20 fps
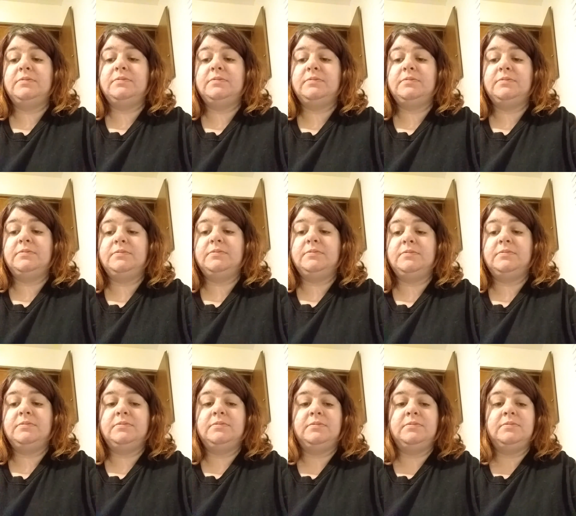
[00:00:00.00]

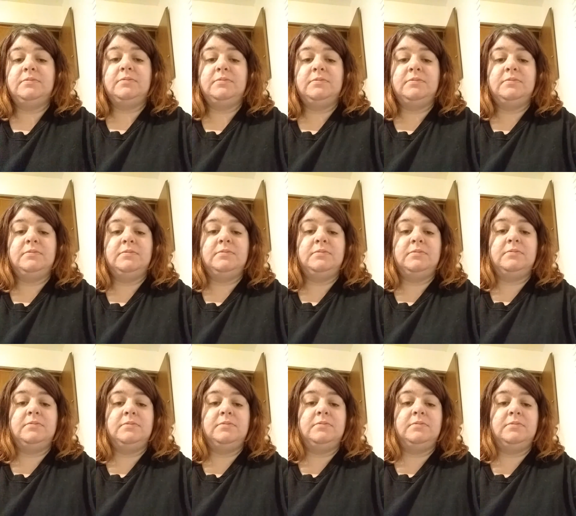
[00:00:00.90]

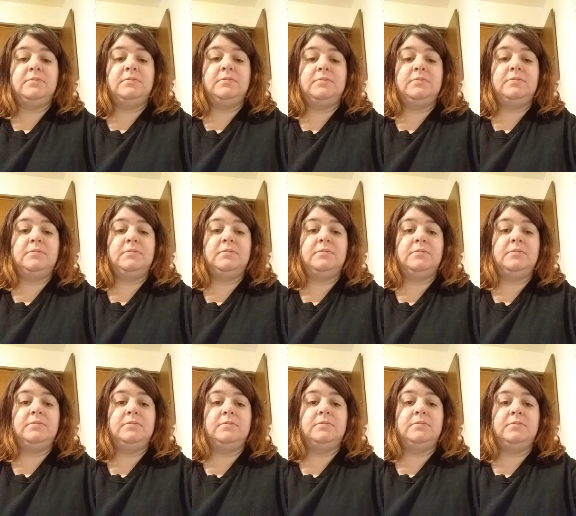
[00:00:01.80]

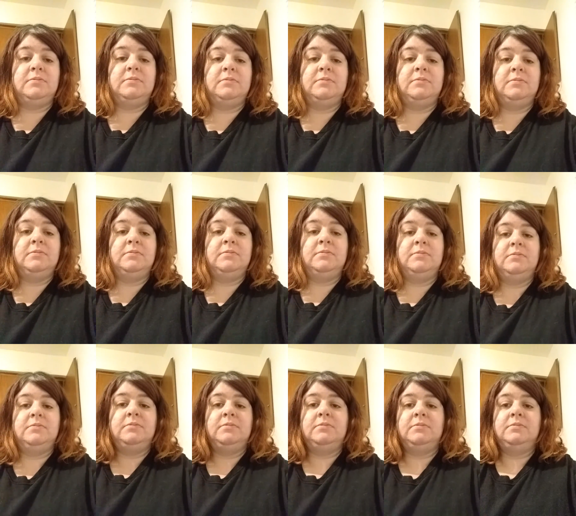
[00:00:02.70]
(silence)